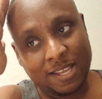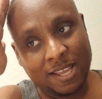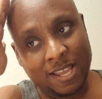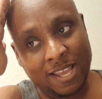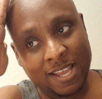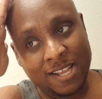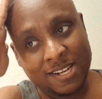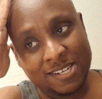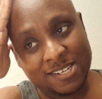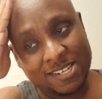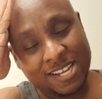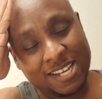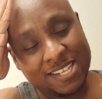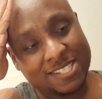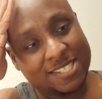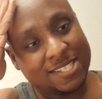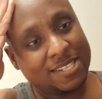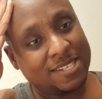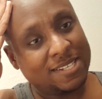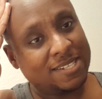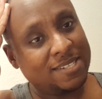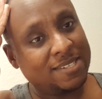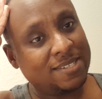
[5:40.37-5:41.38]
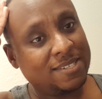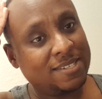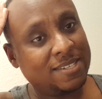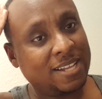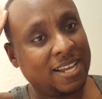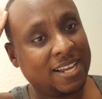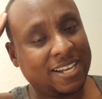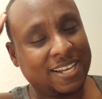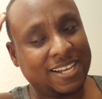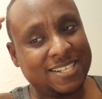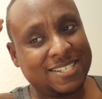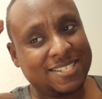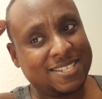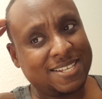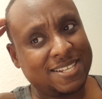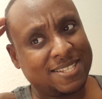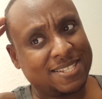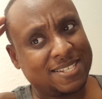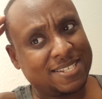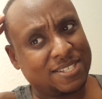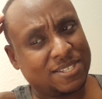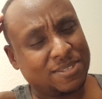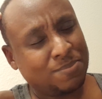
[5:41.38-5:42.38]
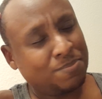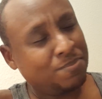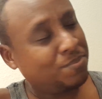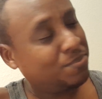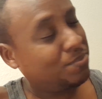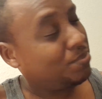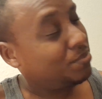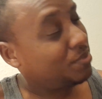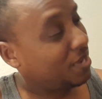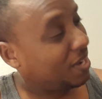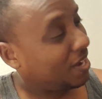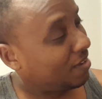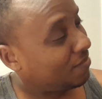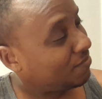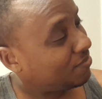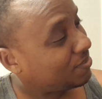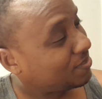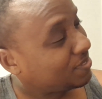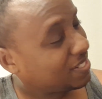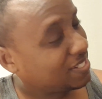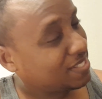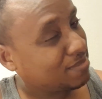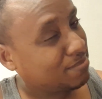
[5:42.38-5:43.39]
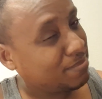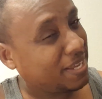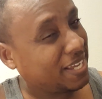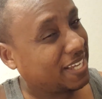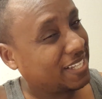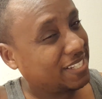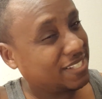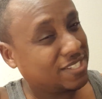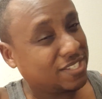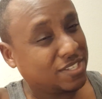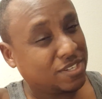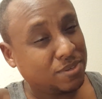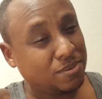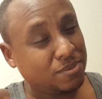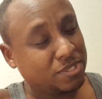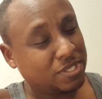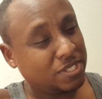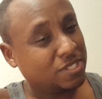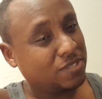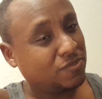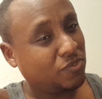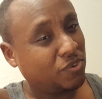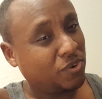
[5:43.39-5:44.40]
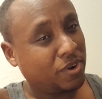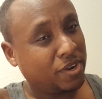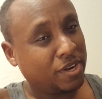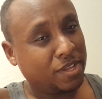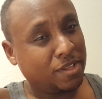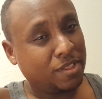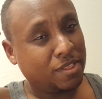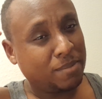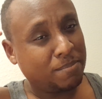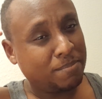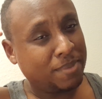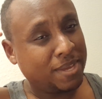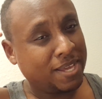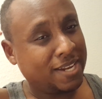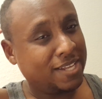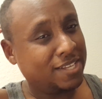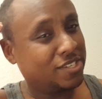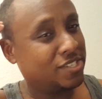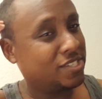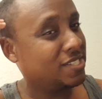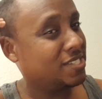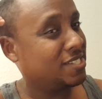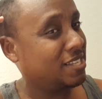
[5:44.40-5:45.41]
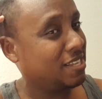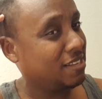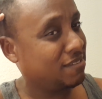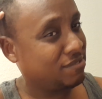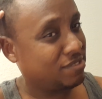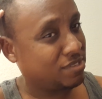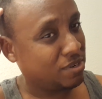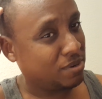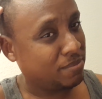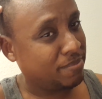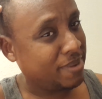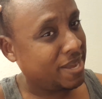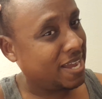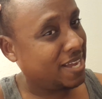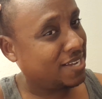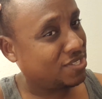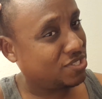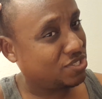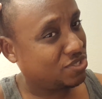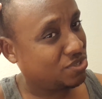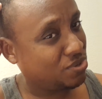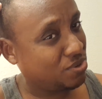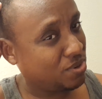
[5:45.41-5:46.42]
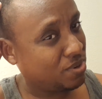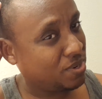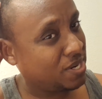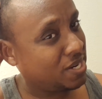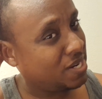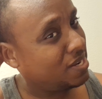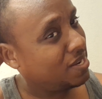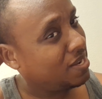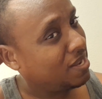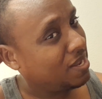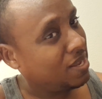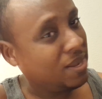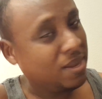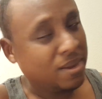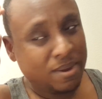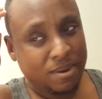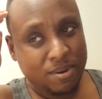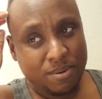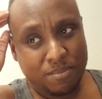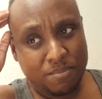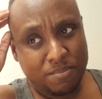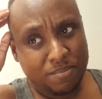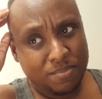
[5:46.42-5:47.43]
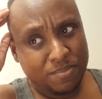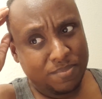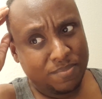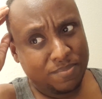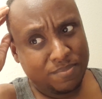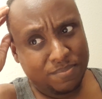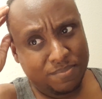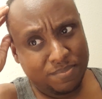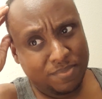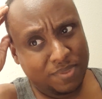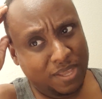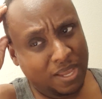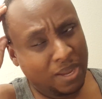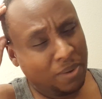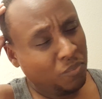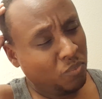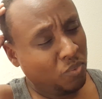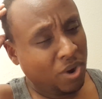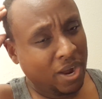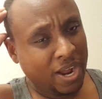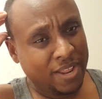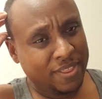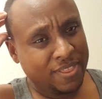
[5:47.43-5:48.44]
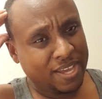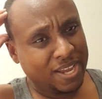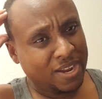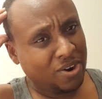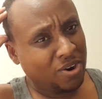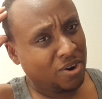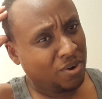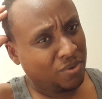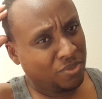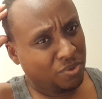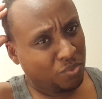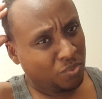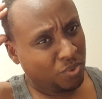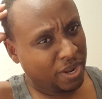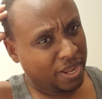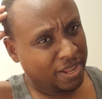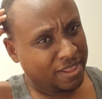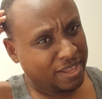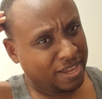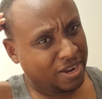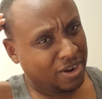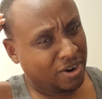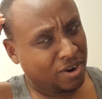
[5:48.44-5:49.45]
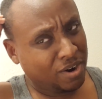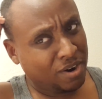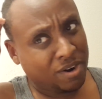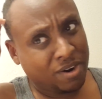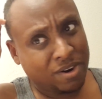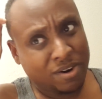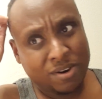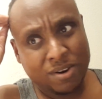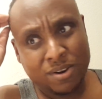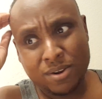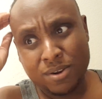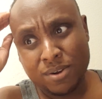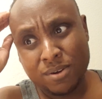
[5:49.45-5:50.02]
it doesn't, like I said, this novel doesn't make excuses for any of the men. It just gives their backstory and why they are the way they are.